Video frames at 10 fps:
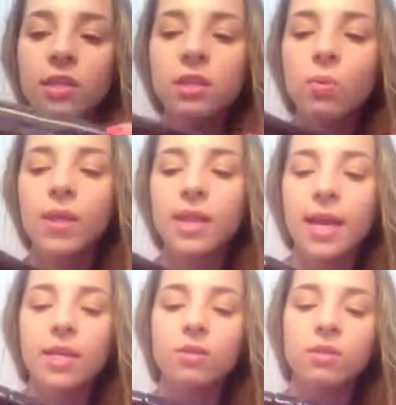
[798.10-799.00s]
is the one that I
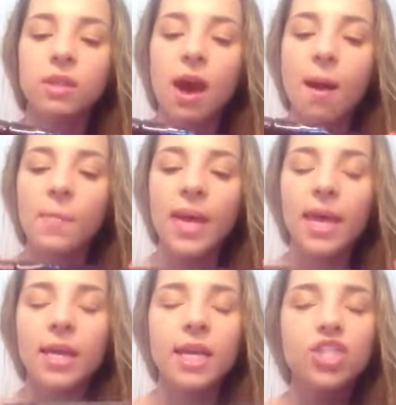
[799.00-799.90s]
used up
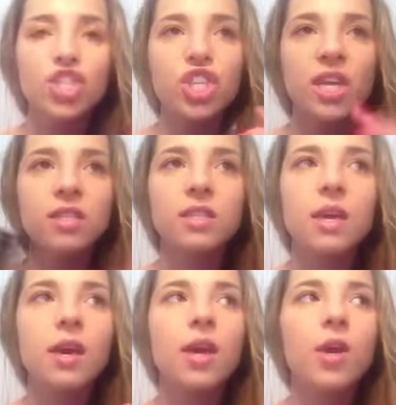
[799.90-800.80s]
and it's just
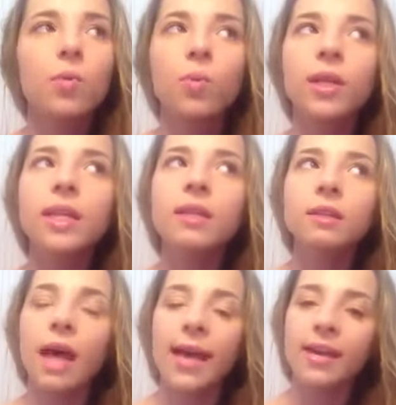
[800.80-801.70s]
really
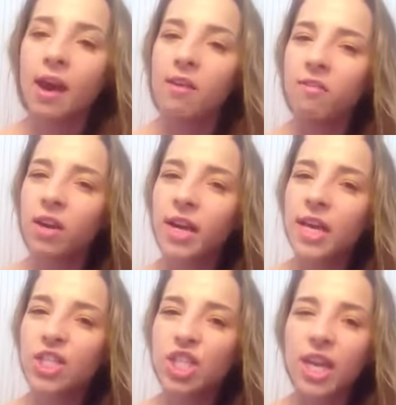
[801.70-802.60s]
light
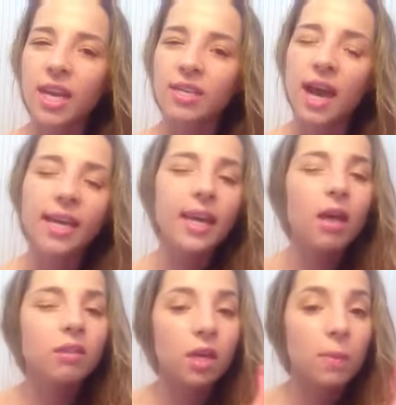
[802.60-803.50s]
coverage. And I get a
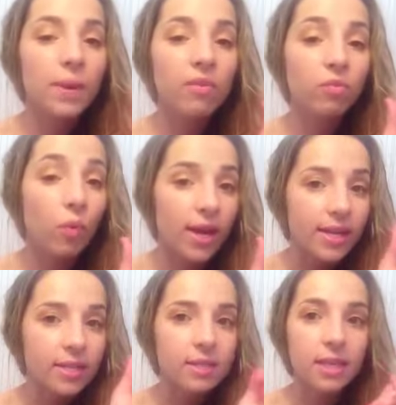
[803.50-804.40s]
little bit of
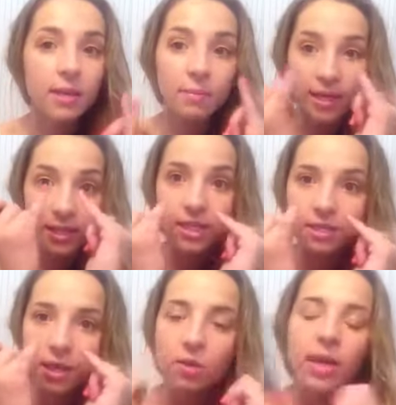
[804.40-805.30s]
redness in my
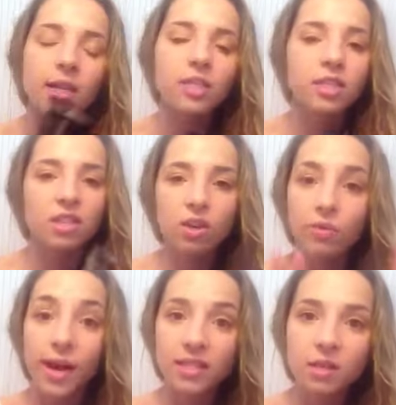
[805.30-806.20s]
T-zone and it just
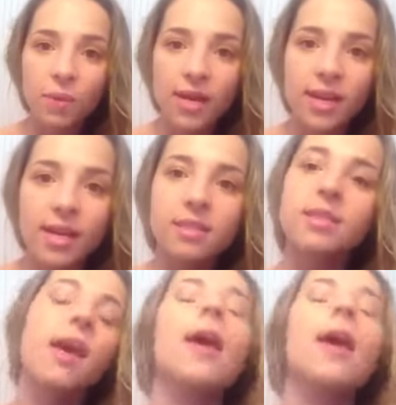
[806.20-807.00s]
corrects the redness